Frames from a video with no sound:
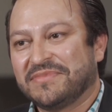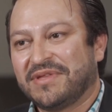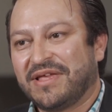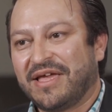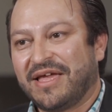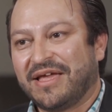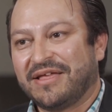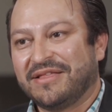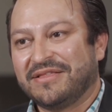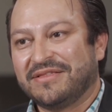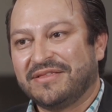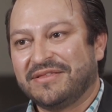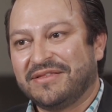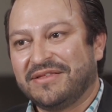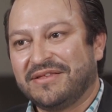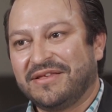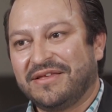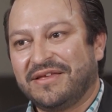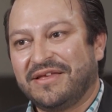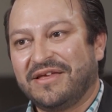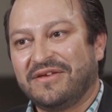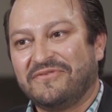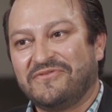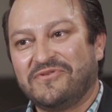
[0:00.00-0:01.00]
And
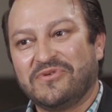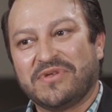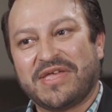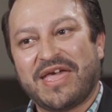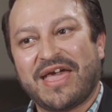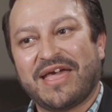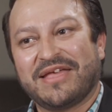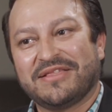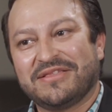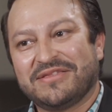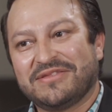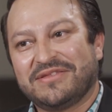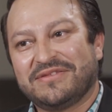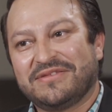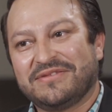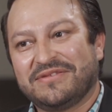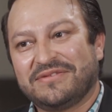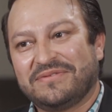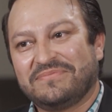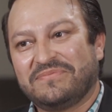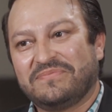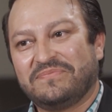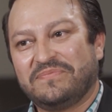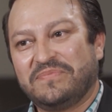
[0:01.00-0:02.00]
if you can't
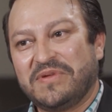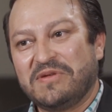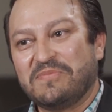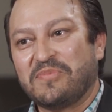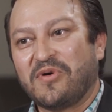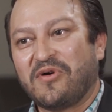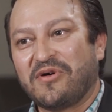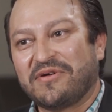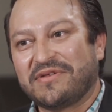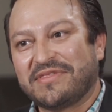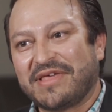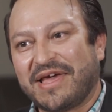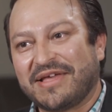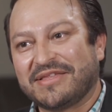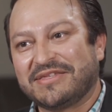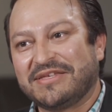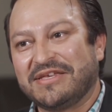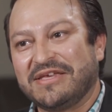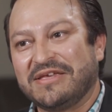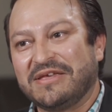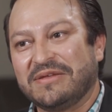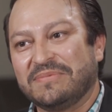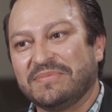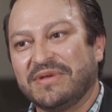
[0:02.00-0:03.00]
be part of that
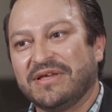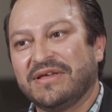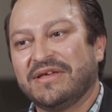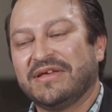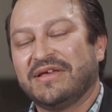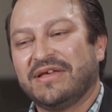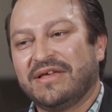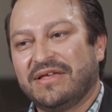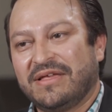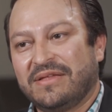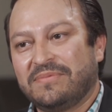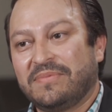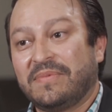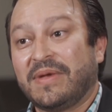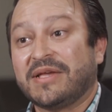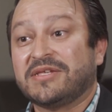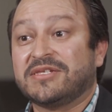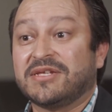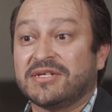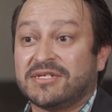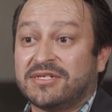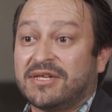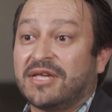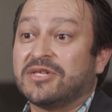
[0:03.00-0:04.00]
team, it makes
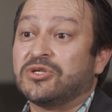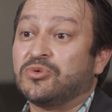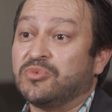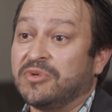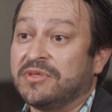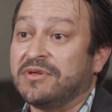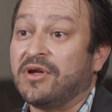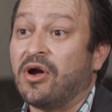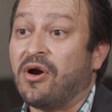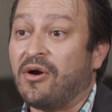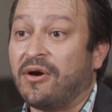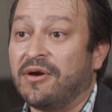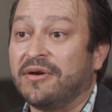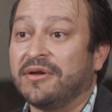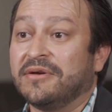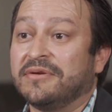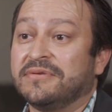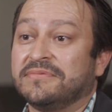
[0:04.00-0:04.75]
success really hard.